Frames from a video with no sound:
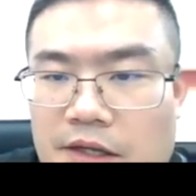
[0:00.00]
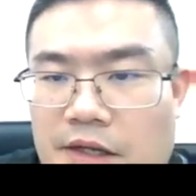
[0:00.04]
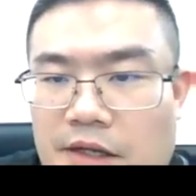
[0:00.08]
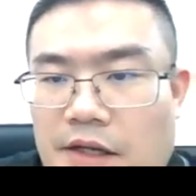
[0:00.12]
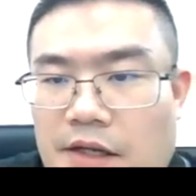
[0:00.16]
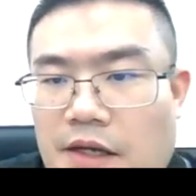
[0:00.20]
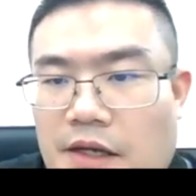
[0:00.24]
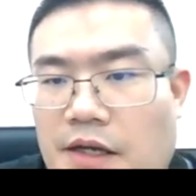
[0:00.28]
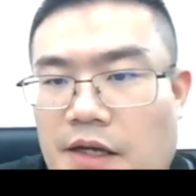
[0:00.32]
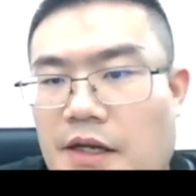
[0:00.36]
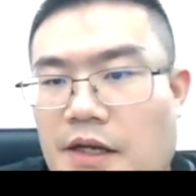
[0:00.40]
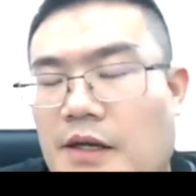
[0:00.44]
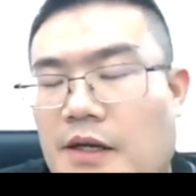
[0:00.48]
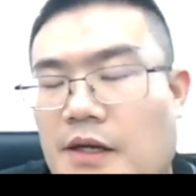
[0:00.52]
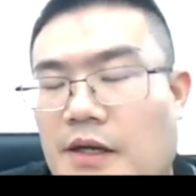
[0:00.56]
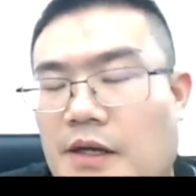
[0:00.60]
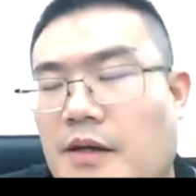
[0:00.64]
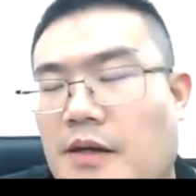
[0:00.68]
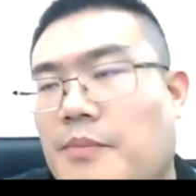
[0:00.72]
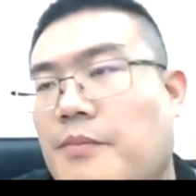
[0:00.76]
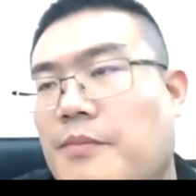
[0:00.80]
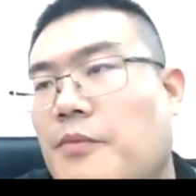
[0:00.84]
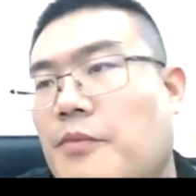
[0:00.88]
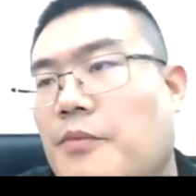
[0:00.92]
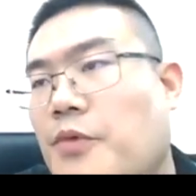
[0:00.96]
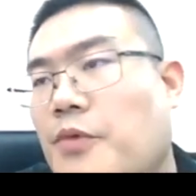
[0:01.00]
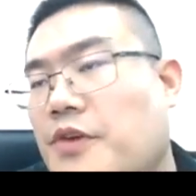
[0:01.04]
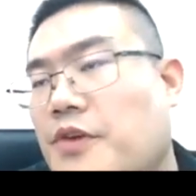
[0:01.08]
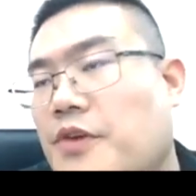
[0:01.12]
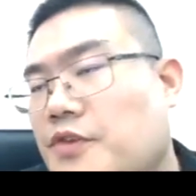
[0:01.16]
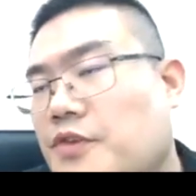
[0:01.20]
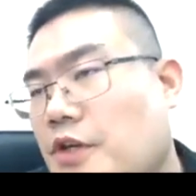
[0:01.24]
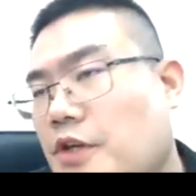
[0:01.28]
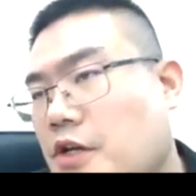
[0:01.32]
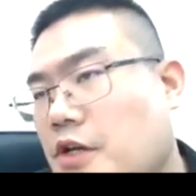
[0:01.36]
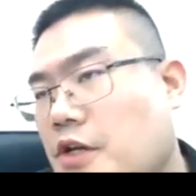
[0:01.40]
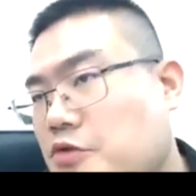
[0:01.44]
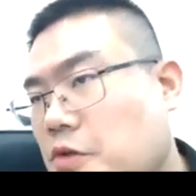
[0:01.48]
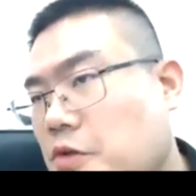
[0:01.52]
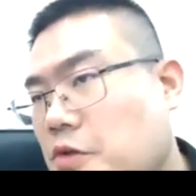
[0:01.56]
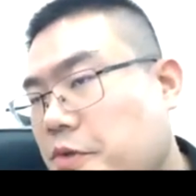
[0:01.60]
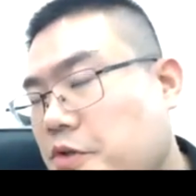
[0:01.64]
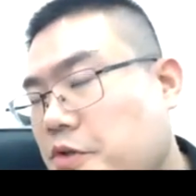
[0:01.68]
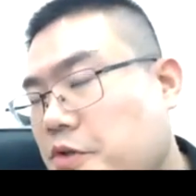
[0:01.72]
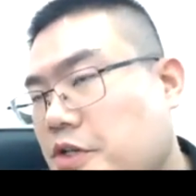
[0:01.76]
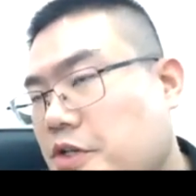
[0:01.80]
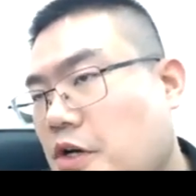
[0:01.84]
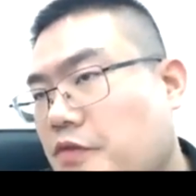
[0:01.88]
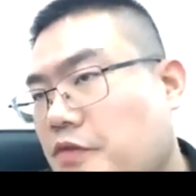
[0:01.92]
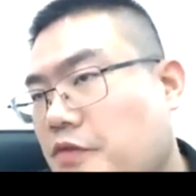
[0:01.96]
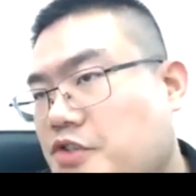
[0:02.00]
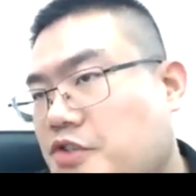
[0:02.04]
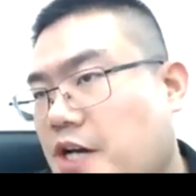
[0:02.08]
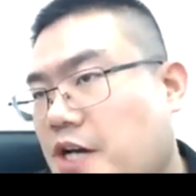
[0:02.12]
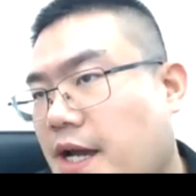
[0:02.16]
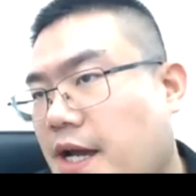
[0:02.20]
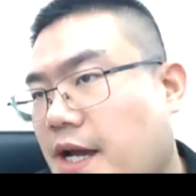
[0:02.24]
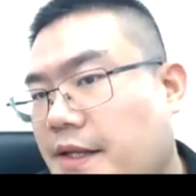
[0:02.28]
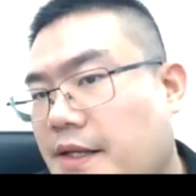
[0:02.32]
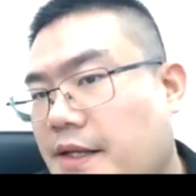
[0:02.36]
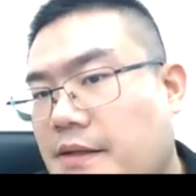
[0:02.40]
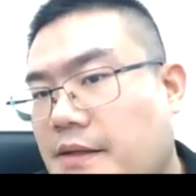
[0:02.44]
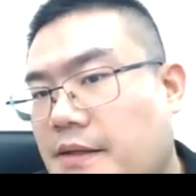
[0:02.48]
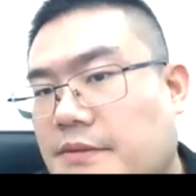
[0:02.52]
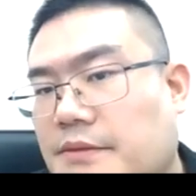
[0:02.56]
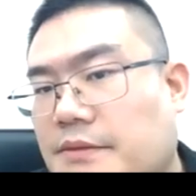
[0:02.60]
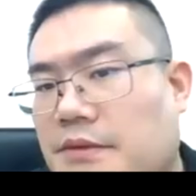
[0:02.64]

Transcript: With the contribution of China,